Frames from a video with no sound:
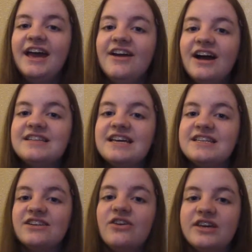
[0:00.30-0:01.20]
guys,
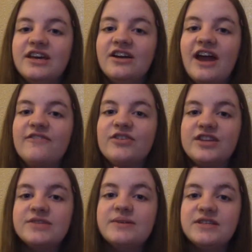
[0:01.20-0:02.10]
it's Nicole here, and for
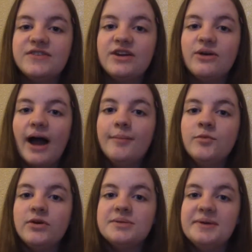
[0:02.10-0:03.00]
this week's video,
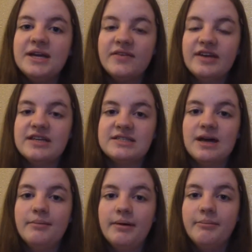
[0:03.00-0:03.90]
I'm going to be giving
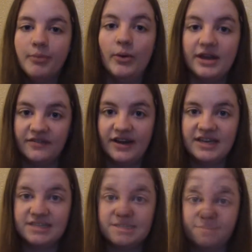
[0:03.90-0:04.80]
some boy
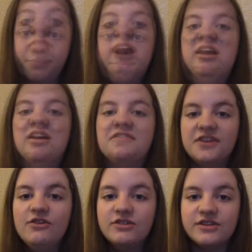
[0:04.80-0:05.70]
advice. I have had a
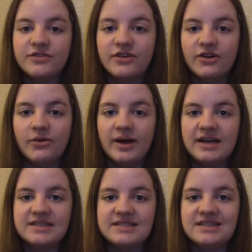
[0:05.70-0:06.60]
few different
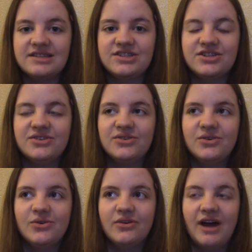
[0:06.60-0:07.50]
requests
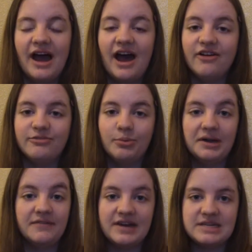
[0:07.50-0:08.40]
to have
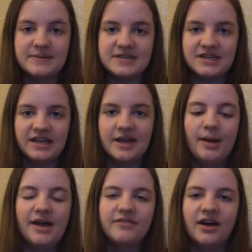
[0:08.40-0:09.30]
boy advice, basically.
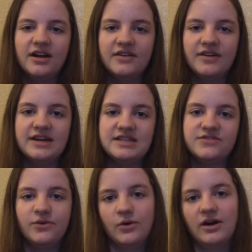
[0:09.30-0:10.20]
I've gotten
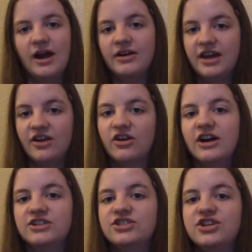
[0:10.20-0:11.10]
advice for how to get your
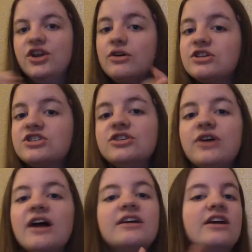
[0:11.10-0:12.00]
crush to notice
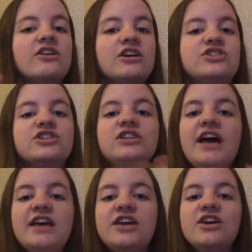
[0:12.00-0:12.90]
you, how to get your crush to
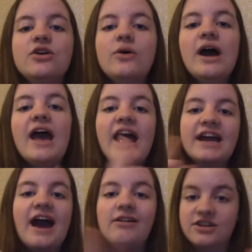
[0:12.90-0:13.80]
like you,
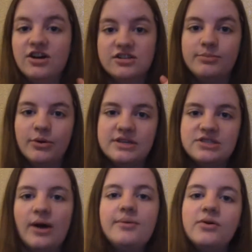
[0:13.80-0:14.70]
and how to talk to boys.
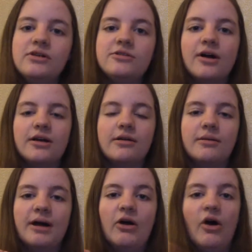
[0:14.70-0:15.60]
So I'm going to be talking
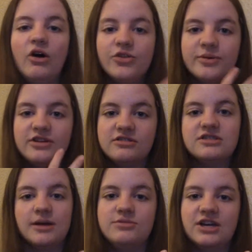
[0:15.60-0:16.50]
about all three of those
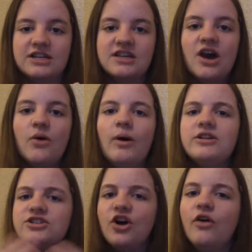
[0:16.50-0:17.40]
subjects
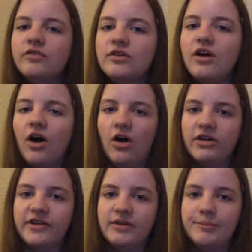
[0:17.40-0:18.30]
while just
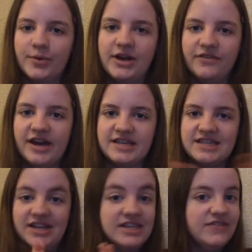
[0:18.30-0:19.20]
overall giving boy advice
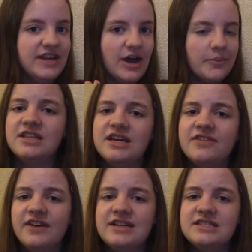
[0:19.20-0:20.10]
in this video. The
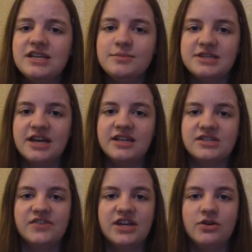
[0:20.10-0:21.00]
advice that I'm saying in
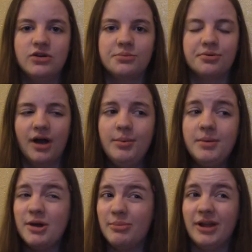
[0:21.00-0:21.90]
this video could
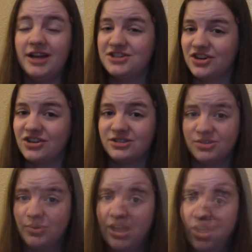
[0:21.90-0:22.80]
probably be applied to girls
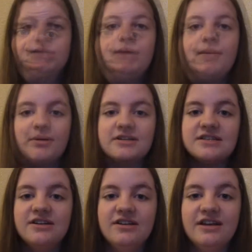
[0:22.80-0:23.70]
as well. This is my
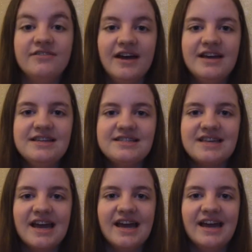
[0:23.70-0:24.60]
personal
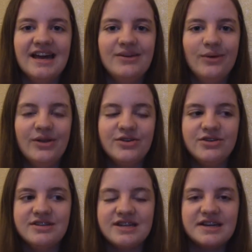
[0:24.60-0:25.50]
advice, and whether
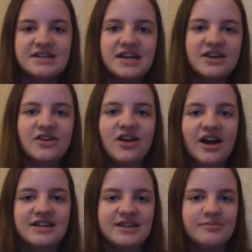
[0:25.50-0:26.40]
you decide to take it or
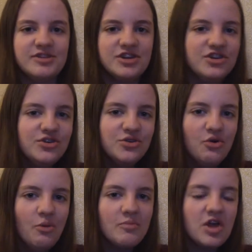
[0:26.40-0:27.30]
not is up to
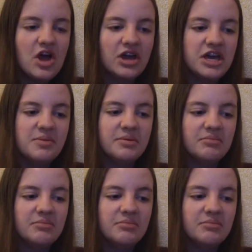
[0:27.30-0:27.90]
you. Keep in